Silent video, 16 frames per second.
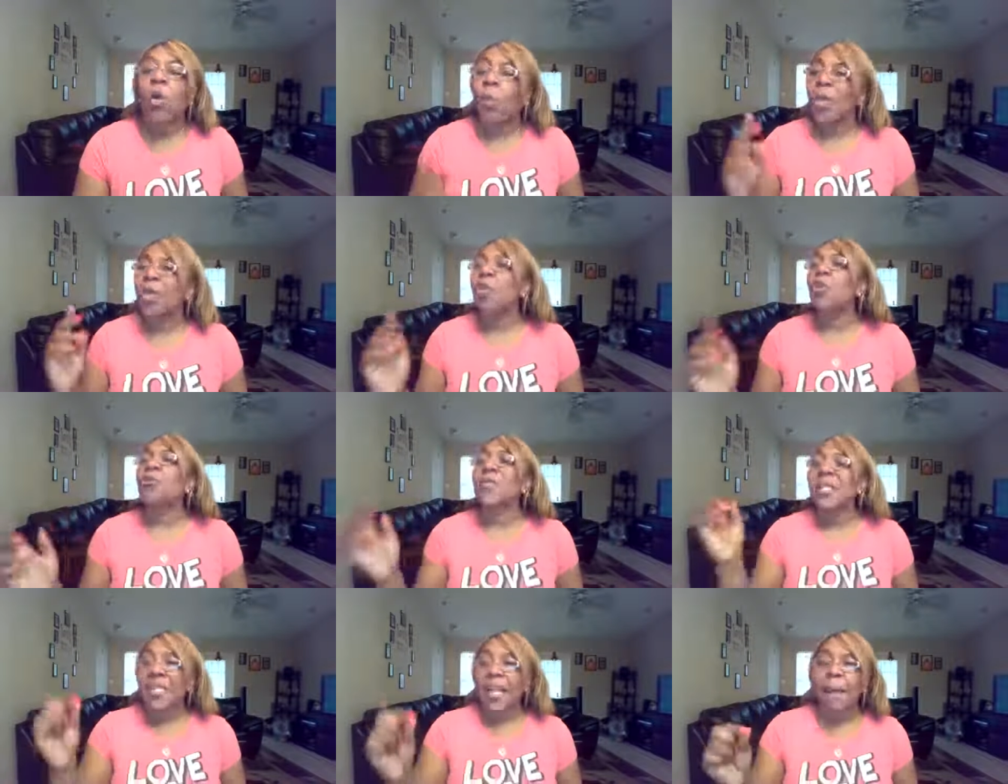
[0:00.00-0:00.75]
When
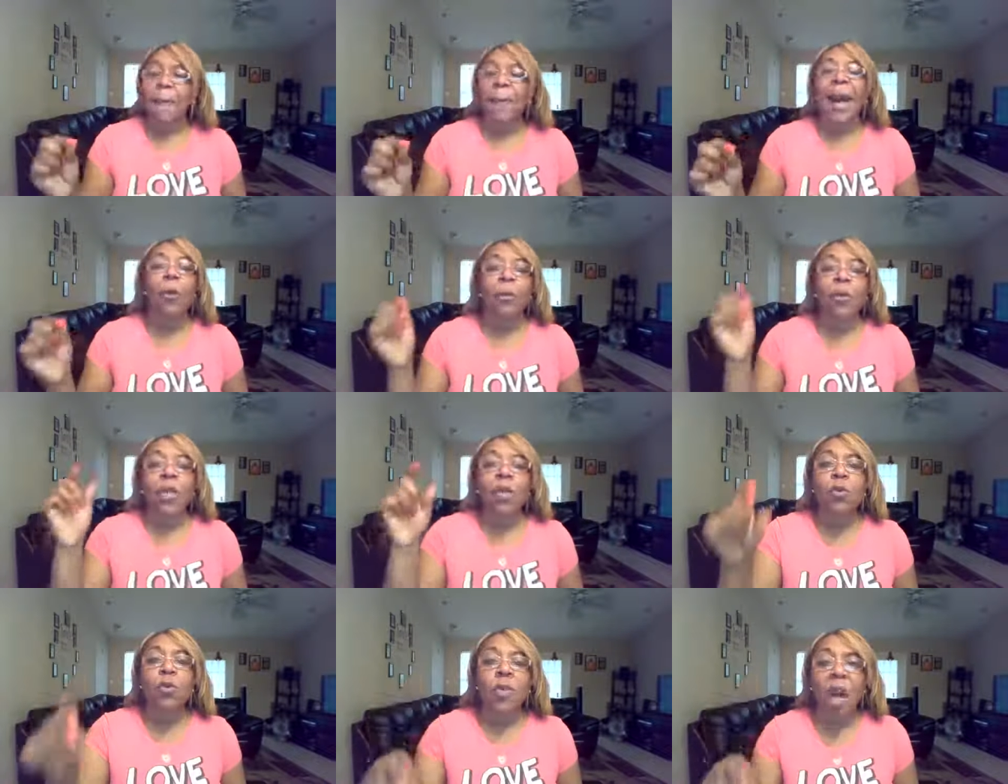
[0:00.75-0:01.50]
you step out,
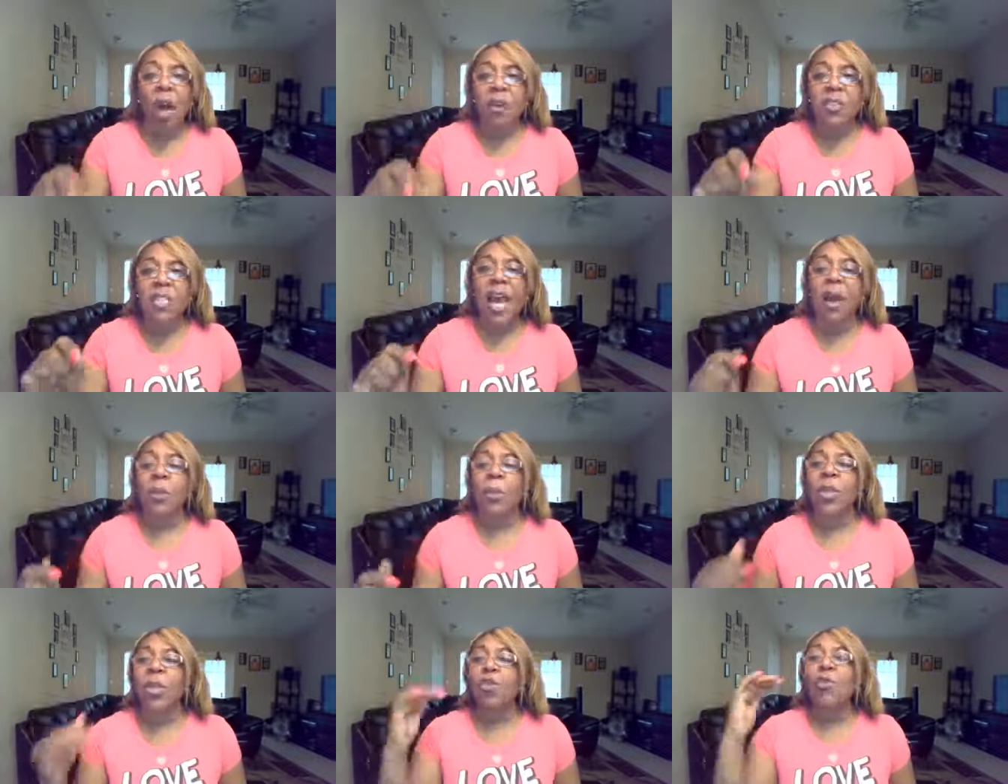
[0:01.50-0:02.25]
when you launch
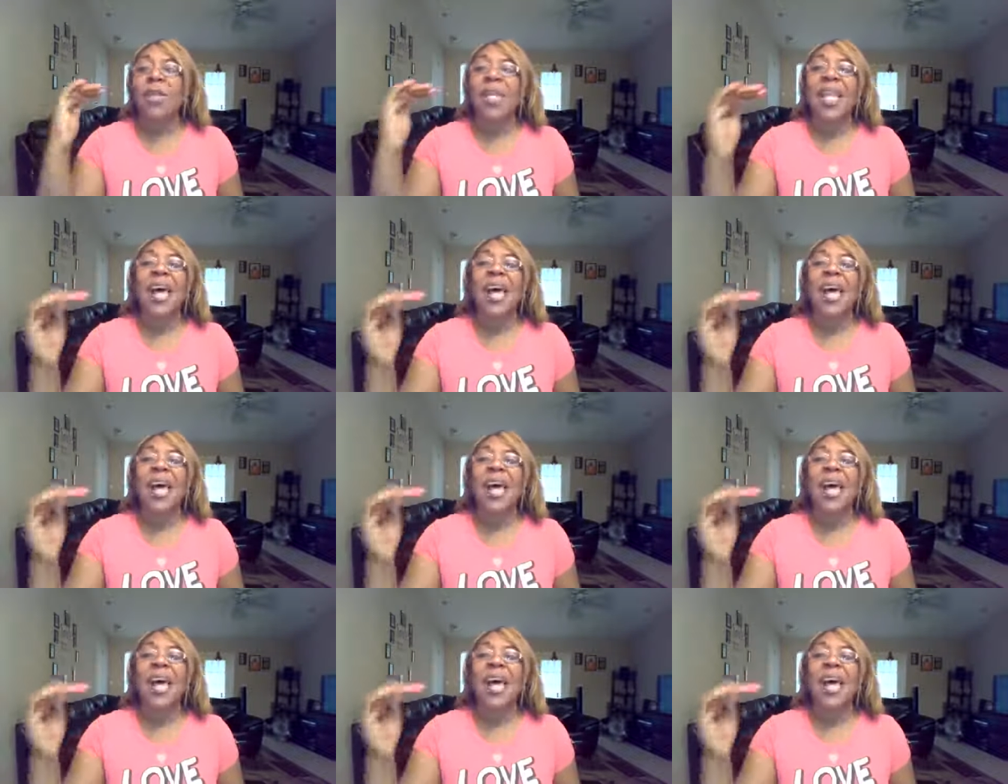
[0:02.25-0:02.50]
out, when you